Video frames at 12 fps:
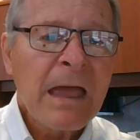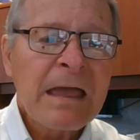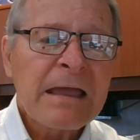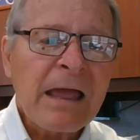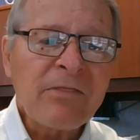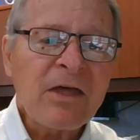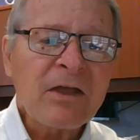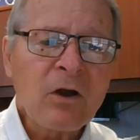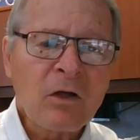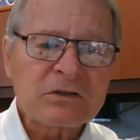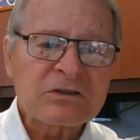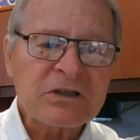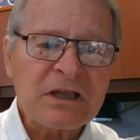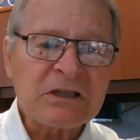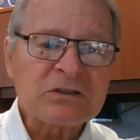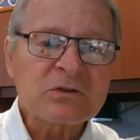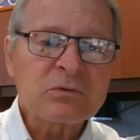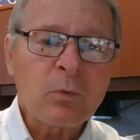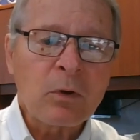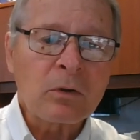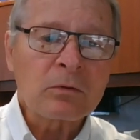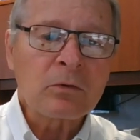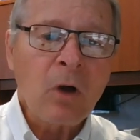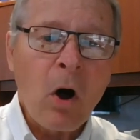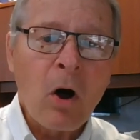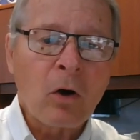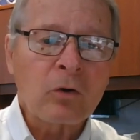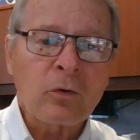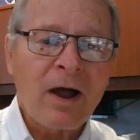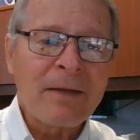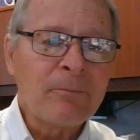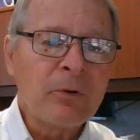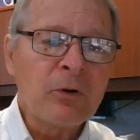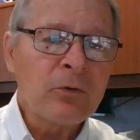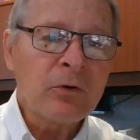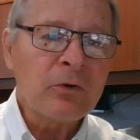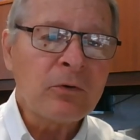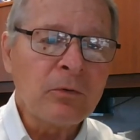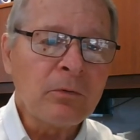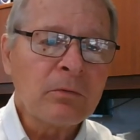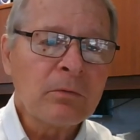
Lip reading: And then all the saints will all cry boo-hoo.